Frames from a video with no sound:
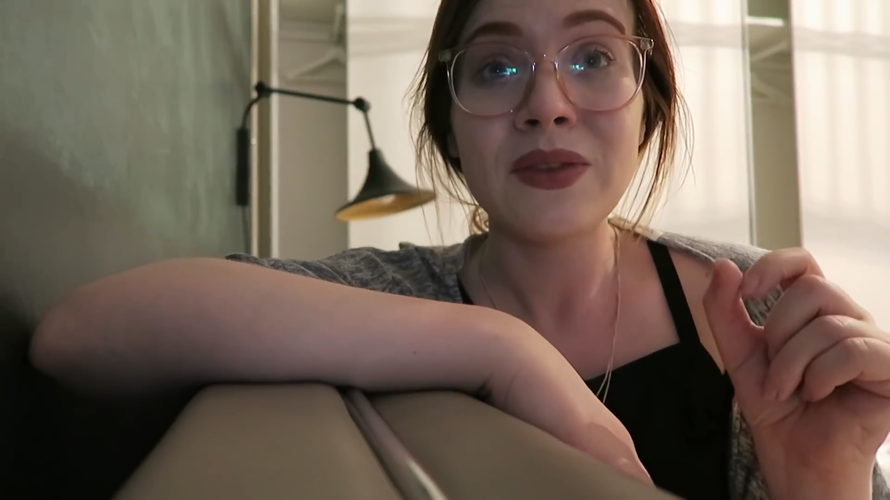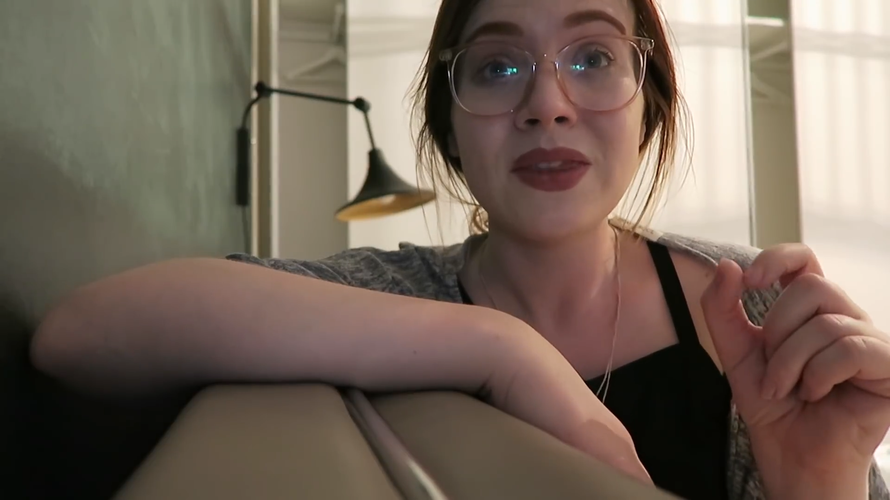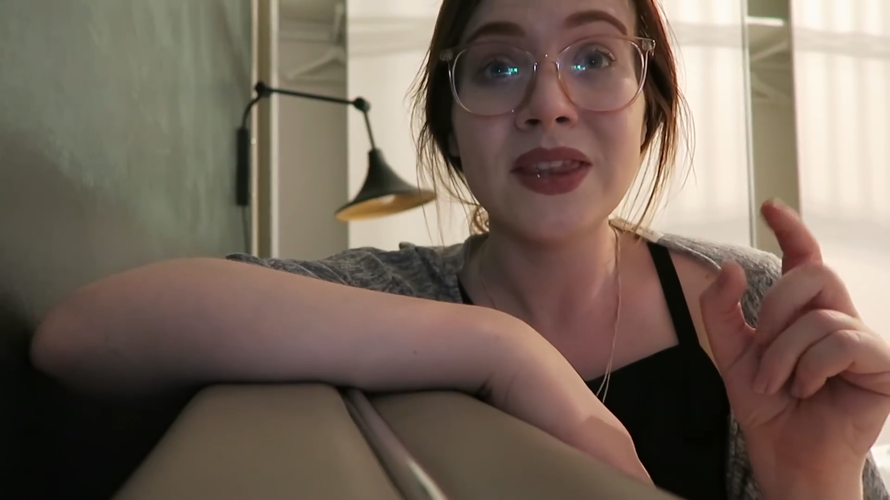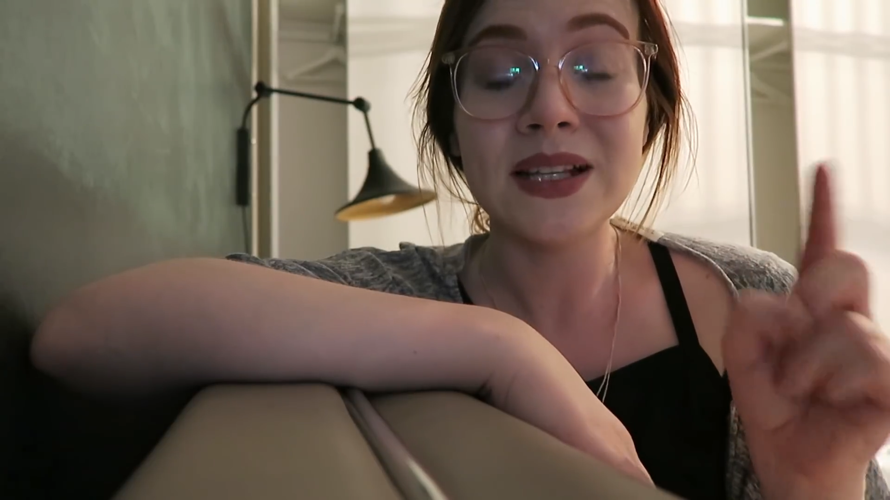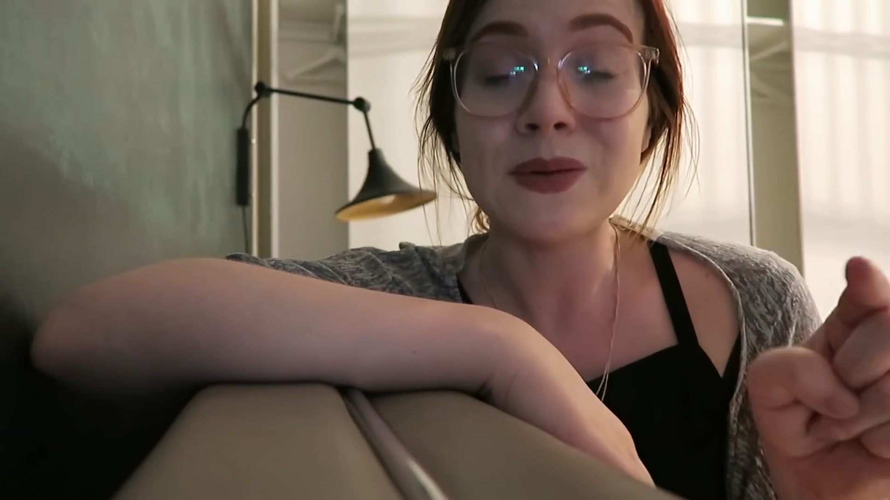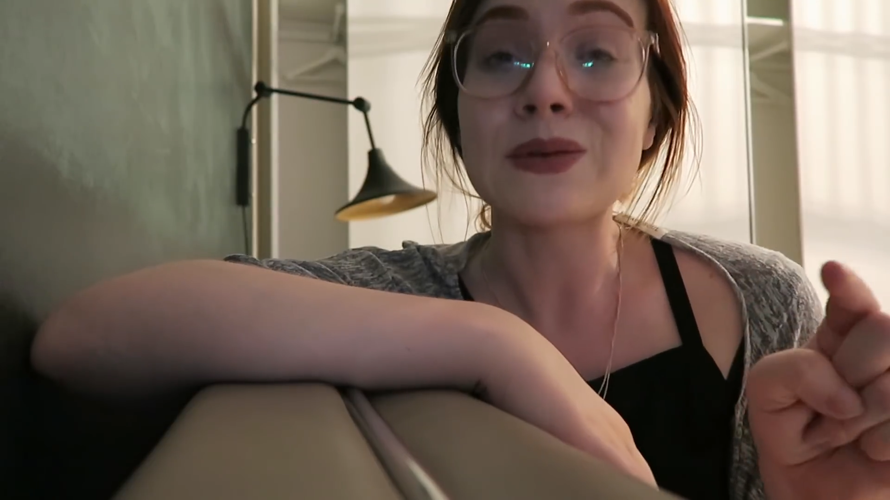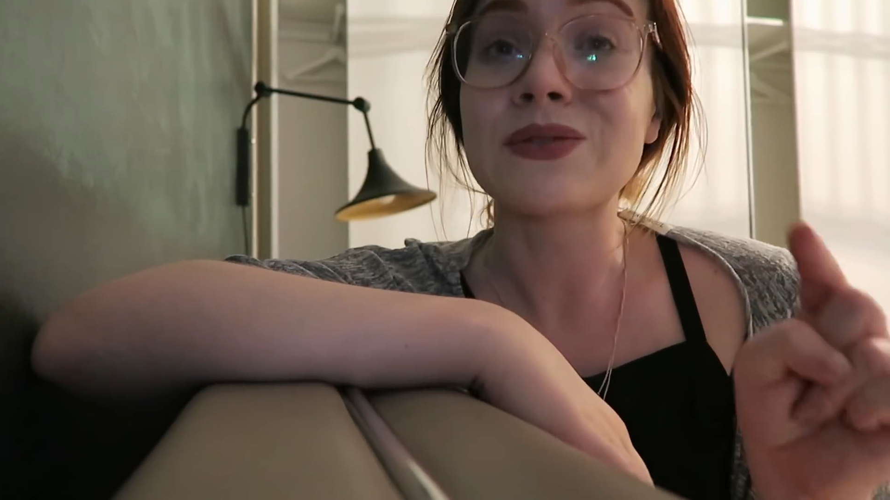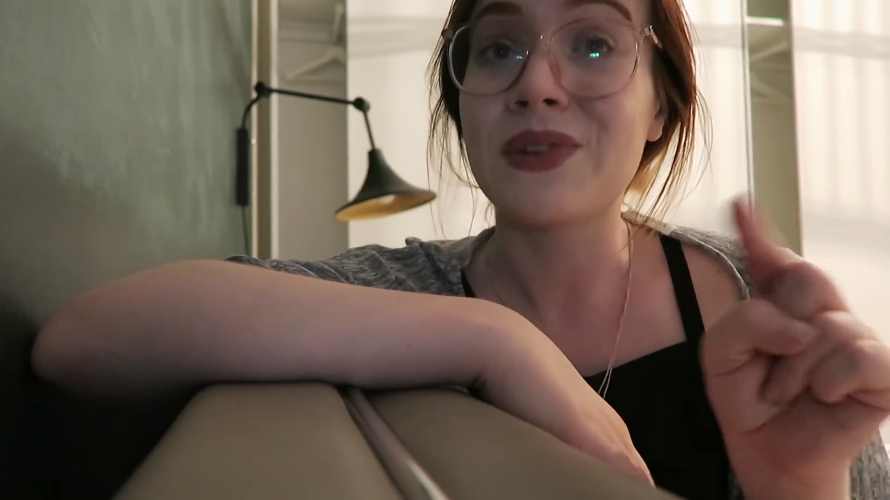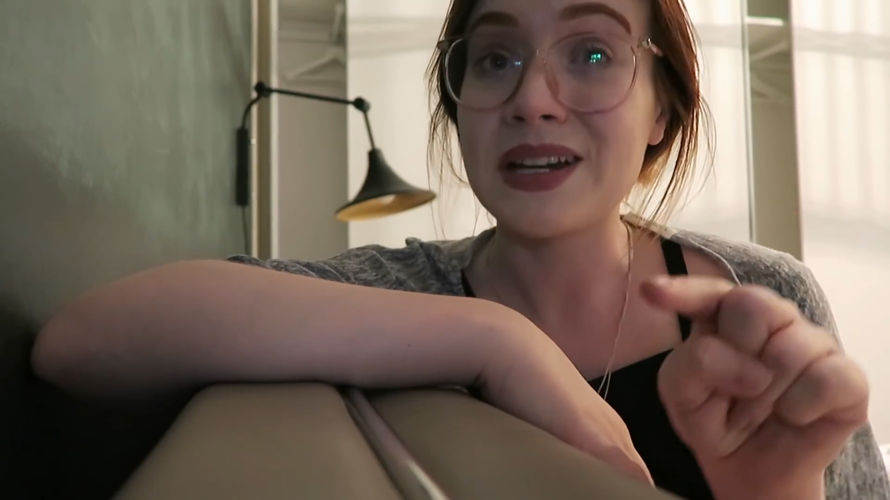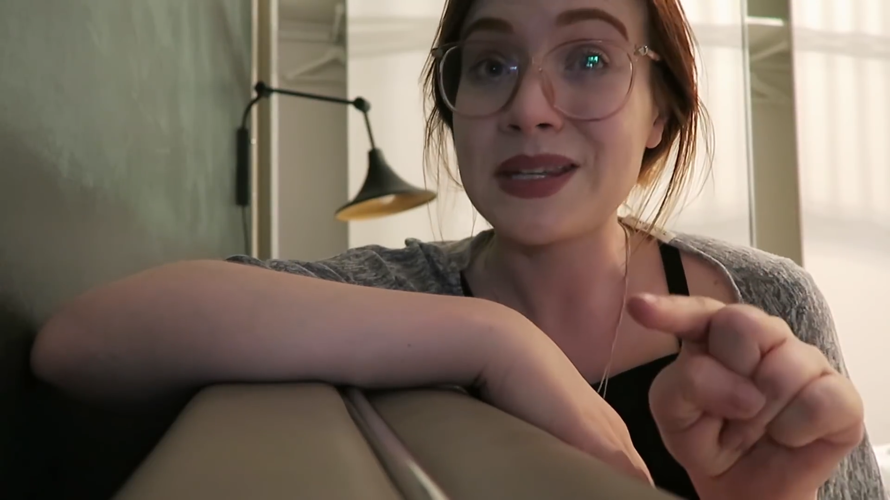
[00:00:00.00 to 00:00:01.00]
this one was
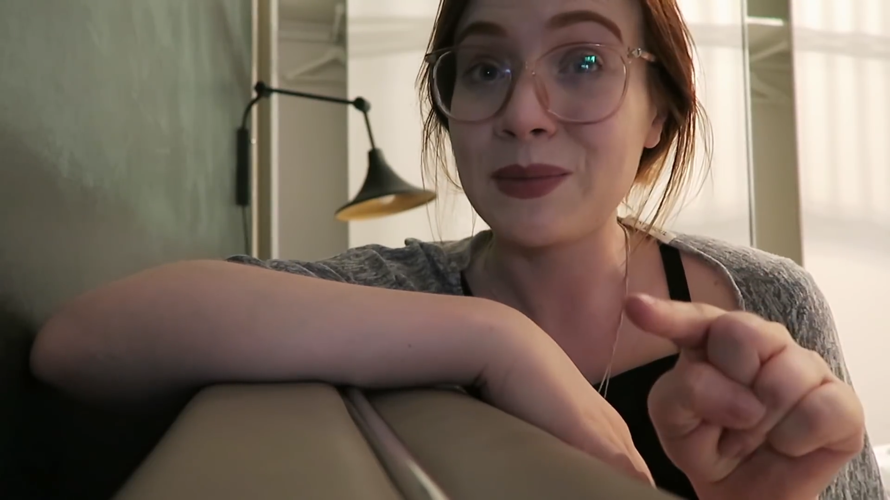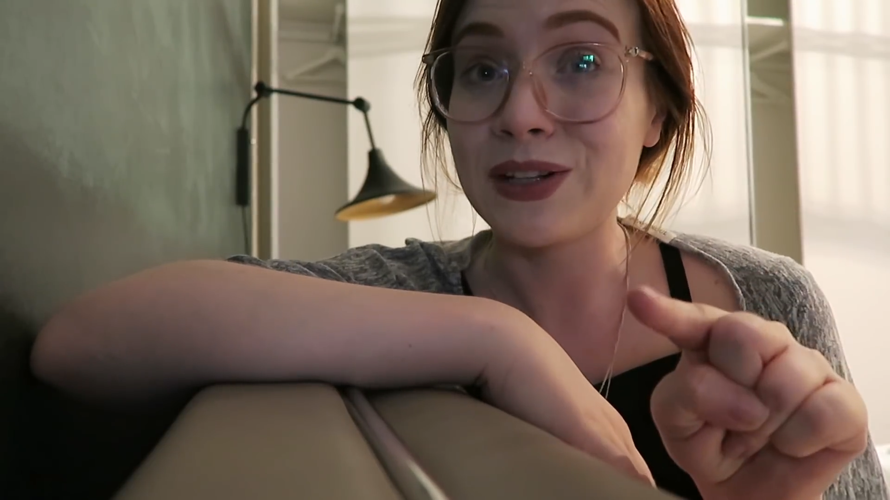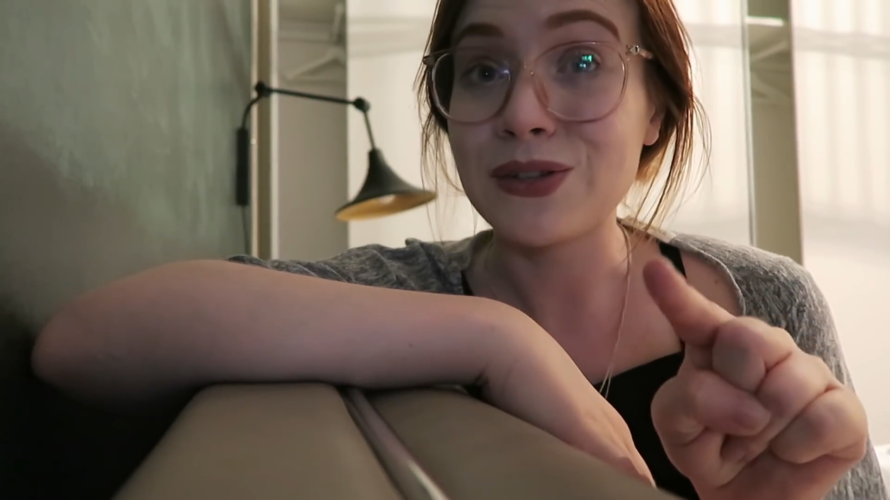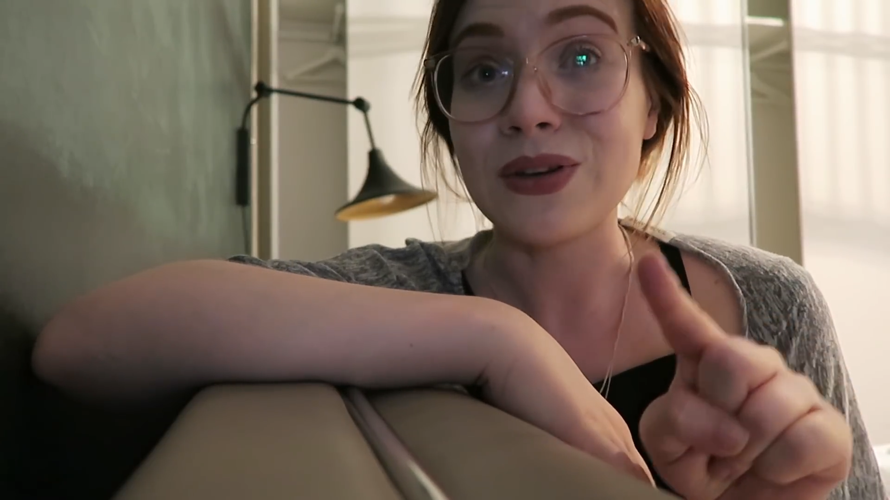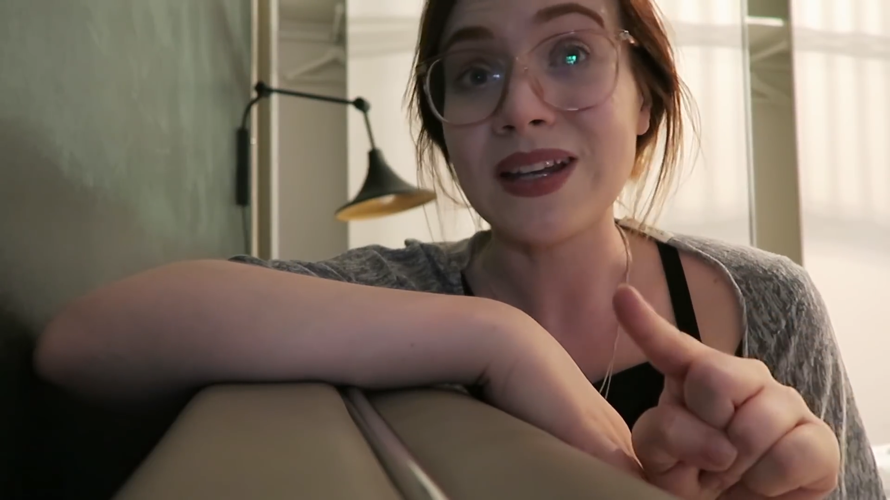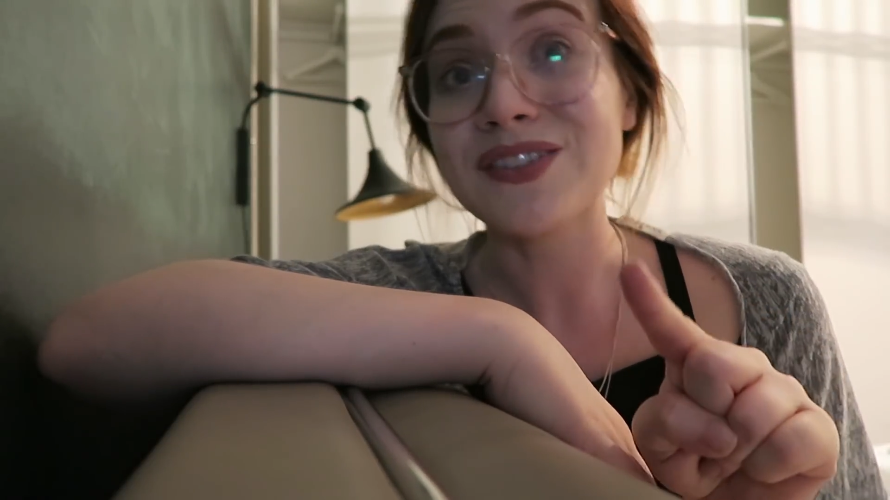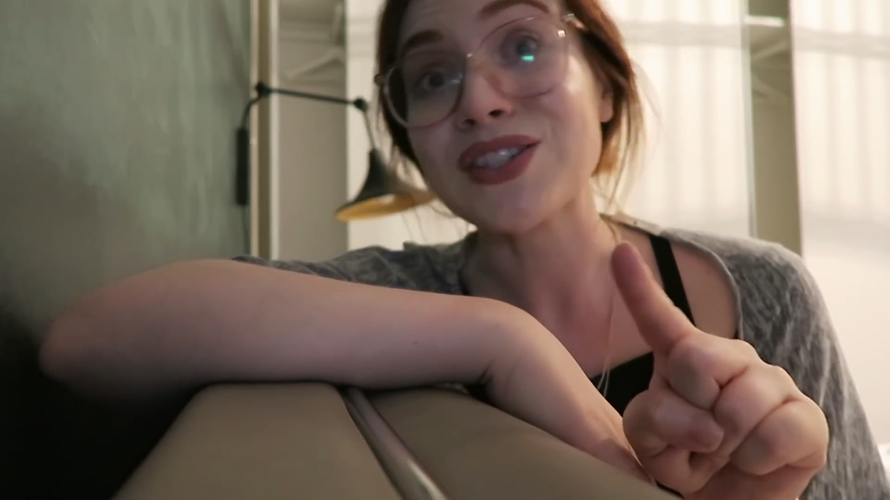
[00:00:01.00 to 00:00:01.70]
very similar to it,